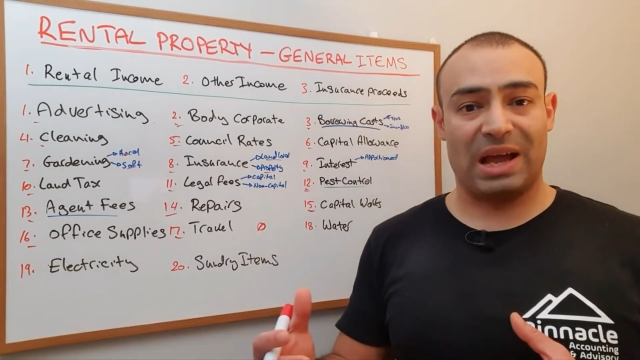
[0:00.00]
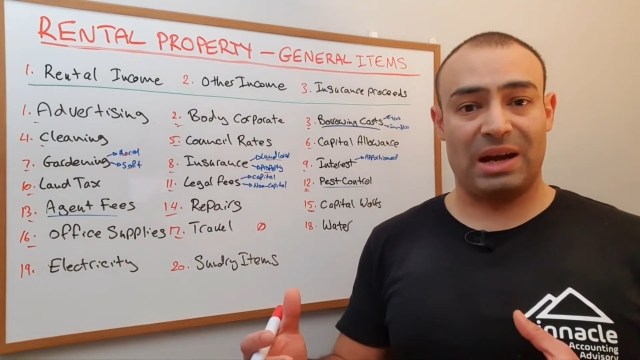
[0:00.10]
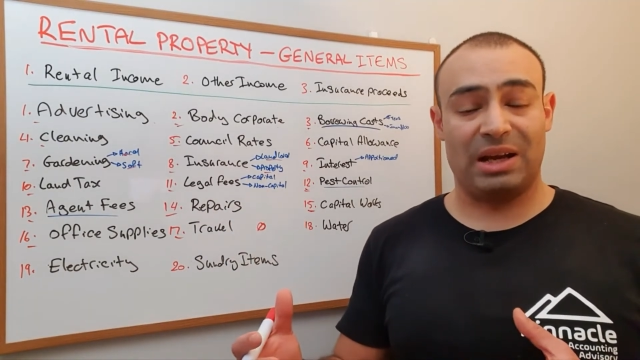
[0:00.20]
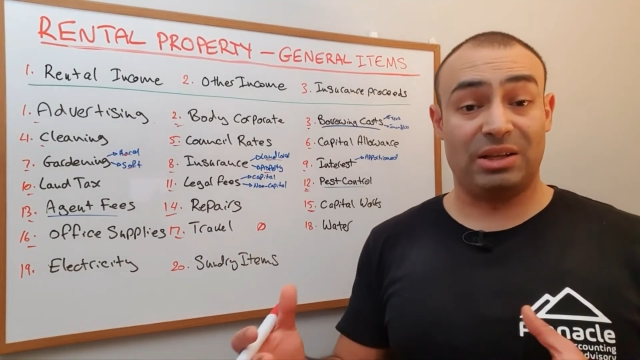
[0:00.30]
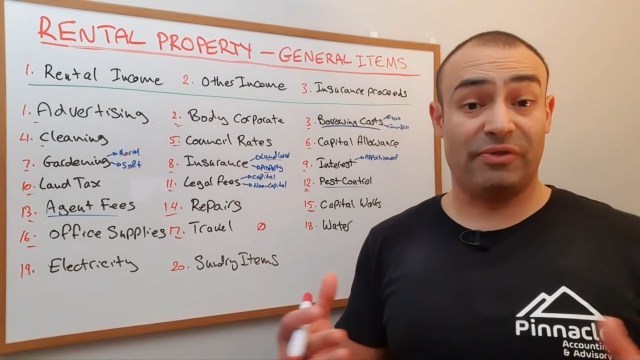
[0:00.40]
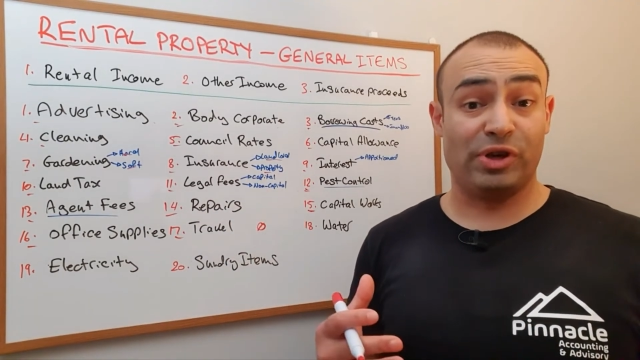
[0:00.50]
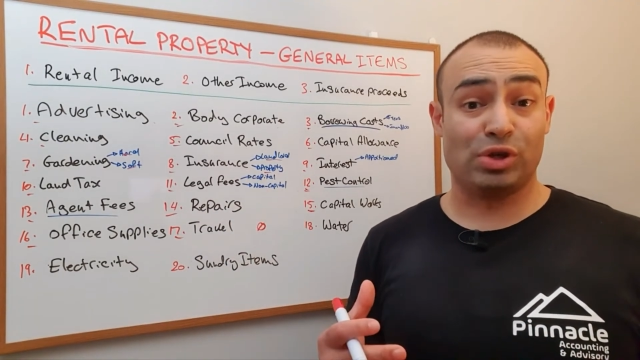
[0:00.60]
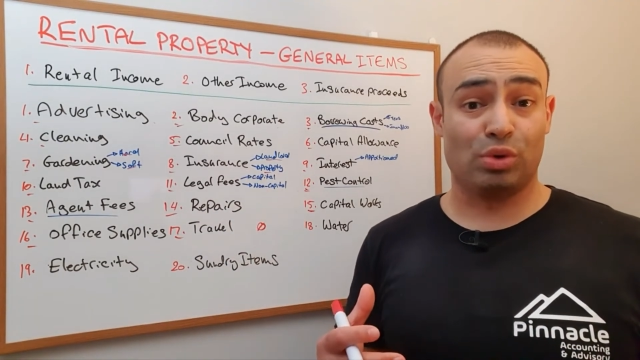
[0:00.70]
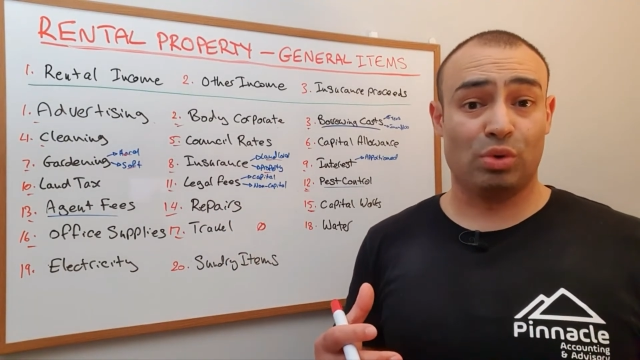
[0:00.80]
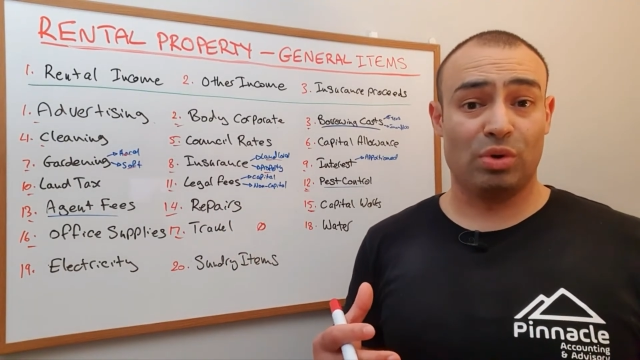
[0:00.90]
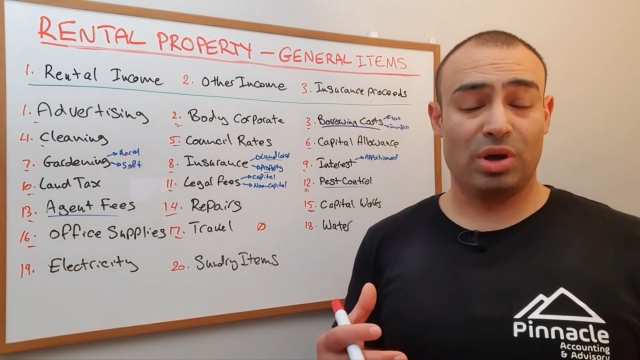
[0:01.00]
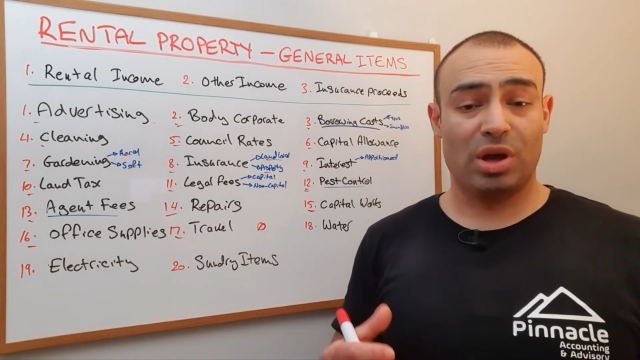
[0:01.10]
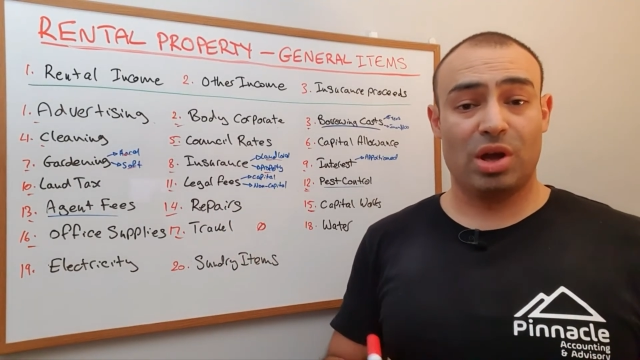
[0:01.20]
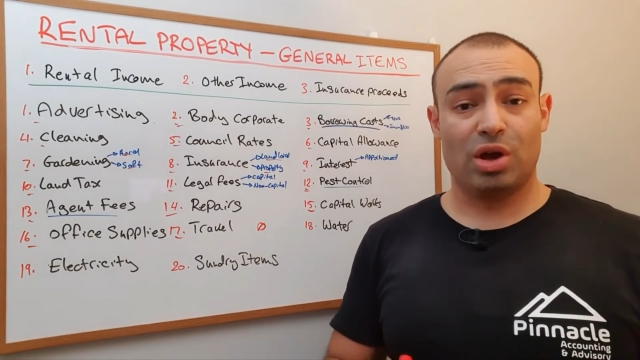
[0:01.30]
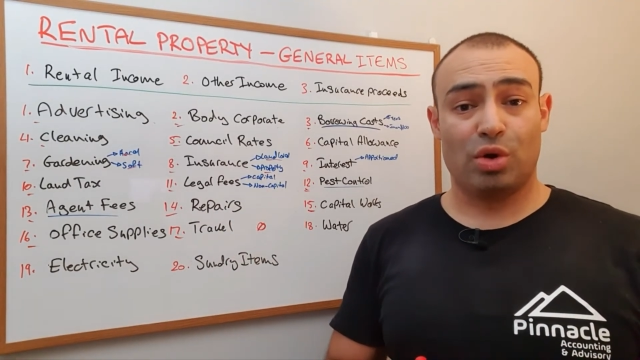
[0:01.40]
an individual
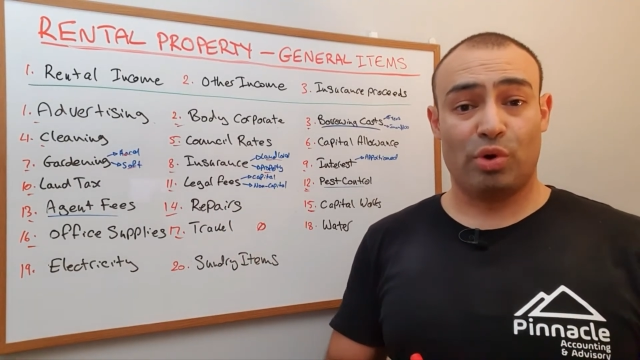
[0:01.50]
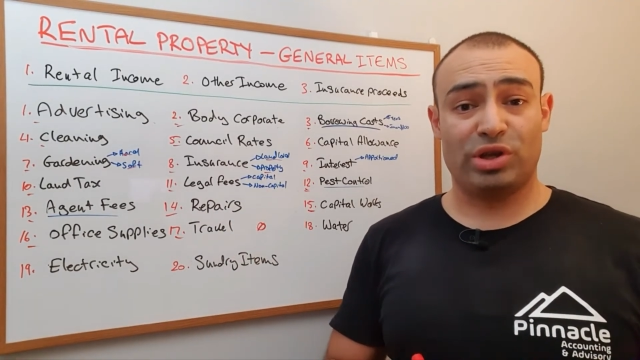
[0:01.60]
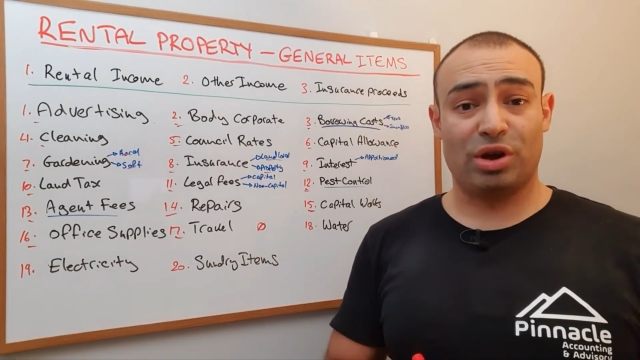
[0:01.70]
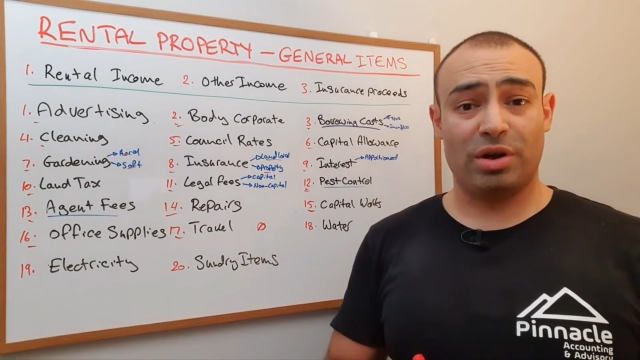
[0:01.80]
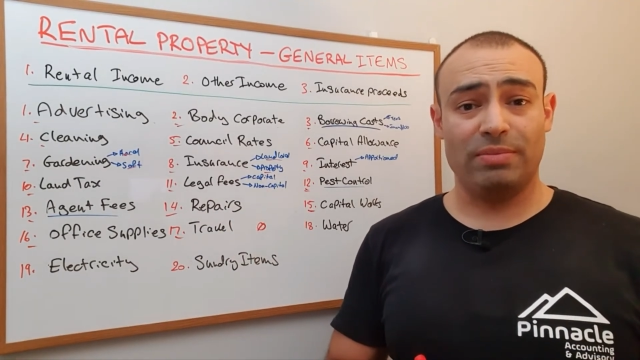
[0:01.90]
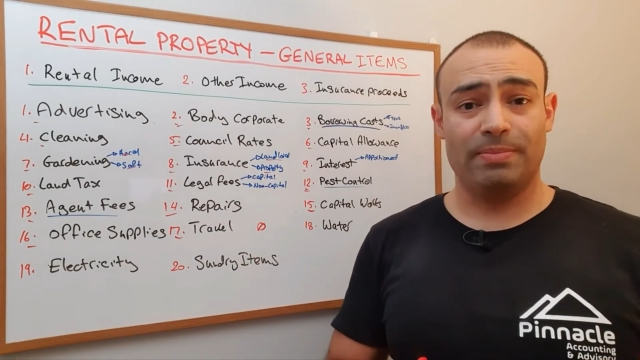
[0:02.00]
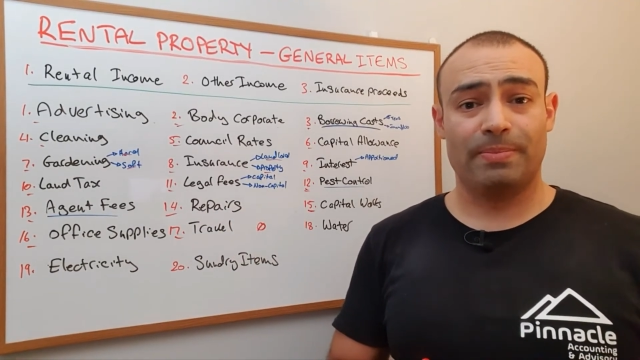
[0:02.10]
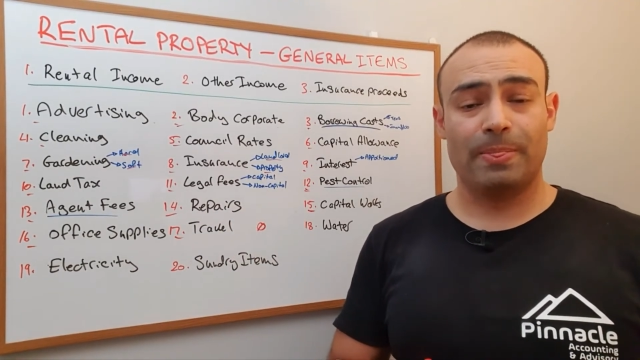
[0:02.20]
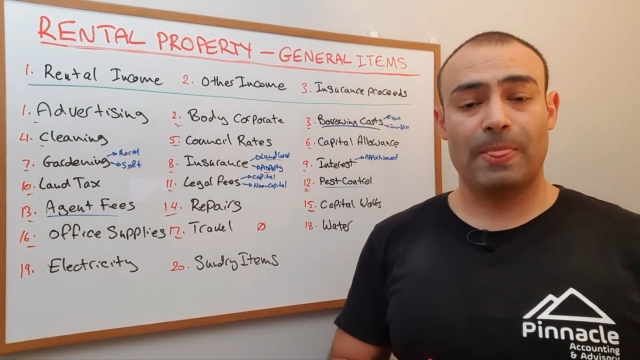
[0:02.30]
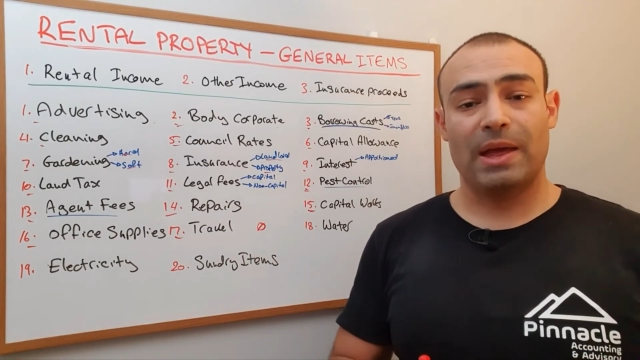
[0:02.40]
return,